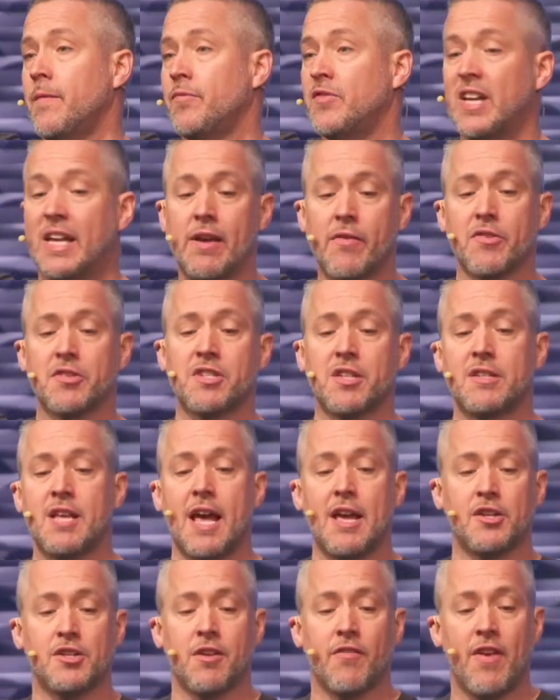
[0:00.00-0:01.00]
to give us a
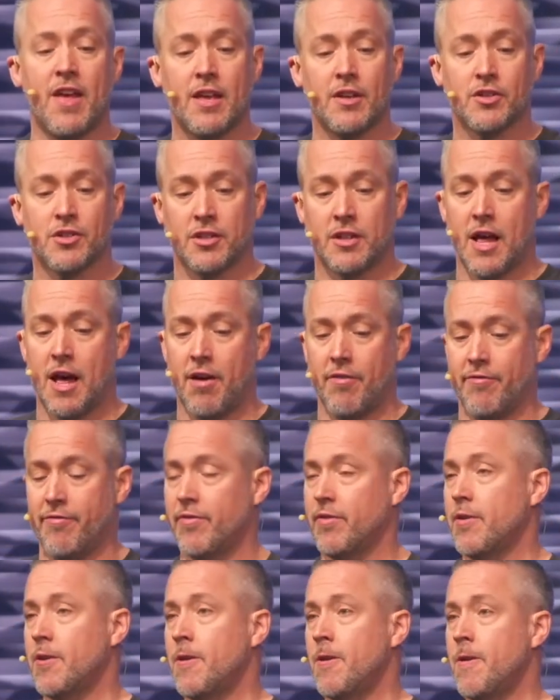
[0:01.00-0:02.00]
taste of His love.
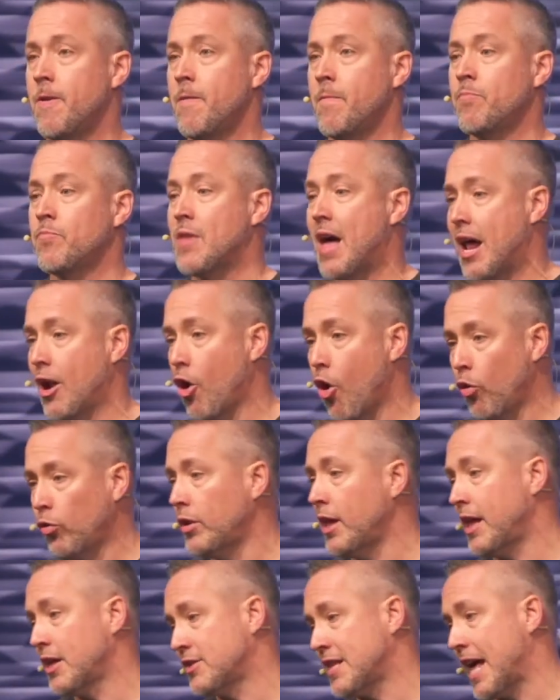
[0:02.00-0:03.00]
Not
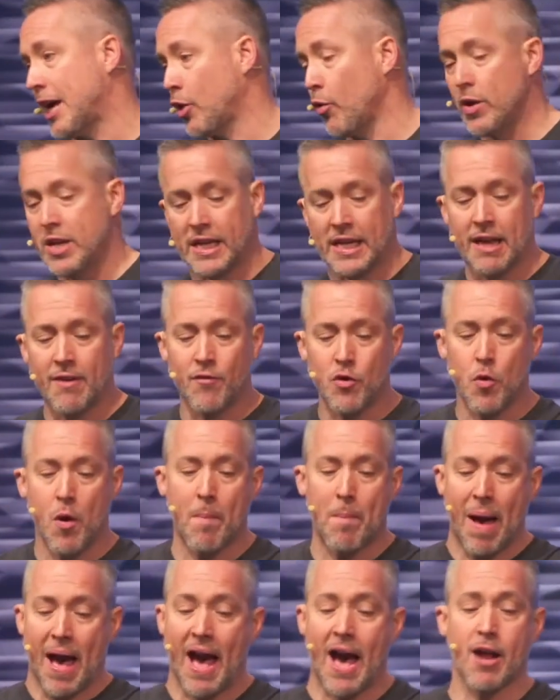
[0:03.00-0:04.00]
only is that going to give you a
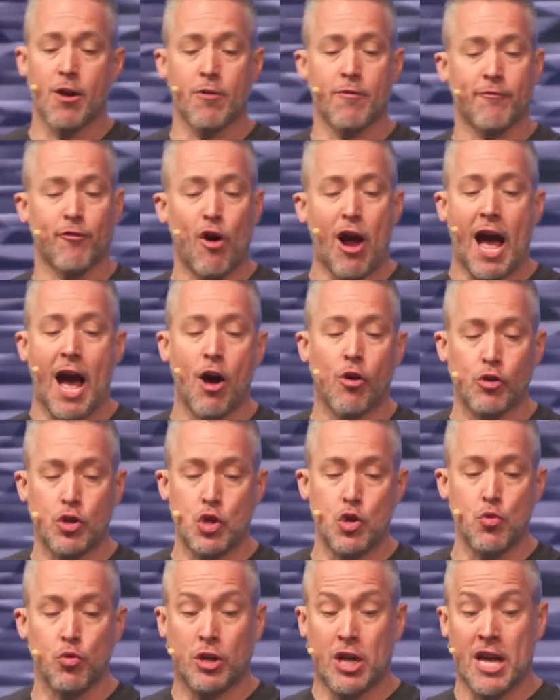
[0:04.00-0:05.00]
pattern for how
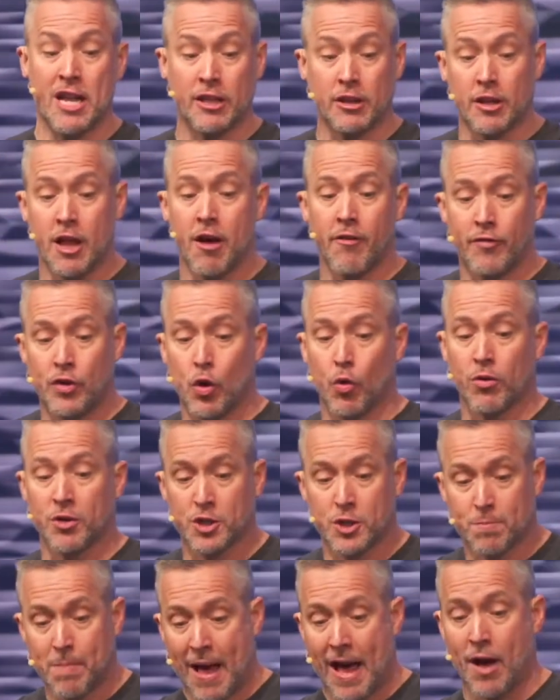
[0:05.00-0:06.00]
you can love your
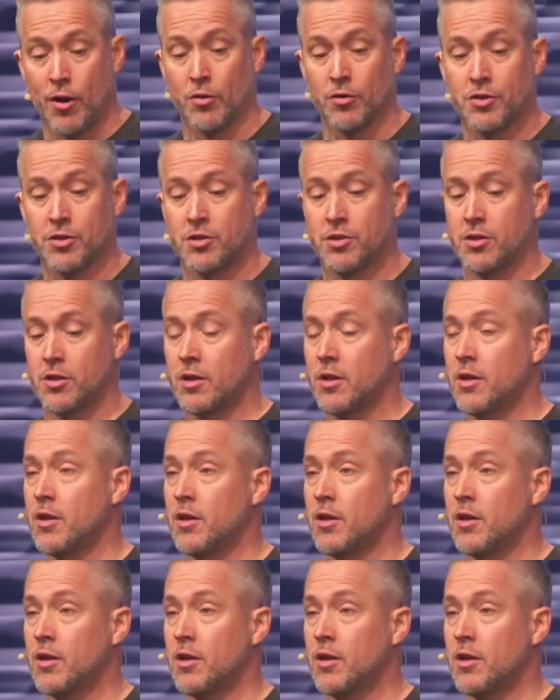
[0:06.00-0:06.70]
spouse,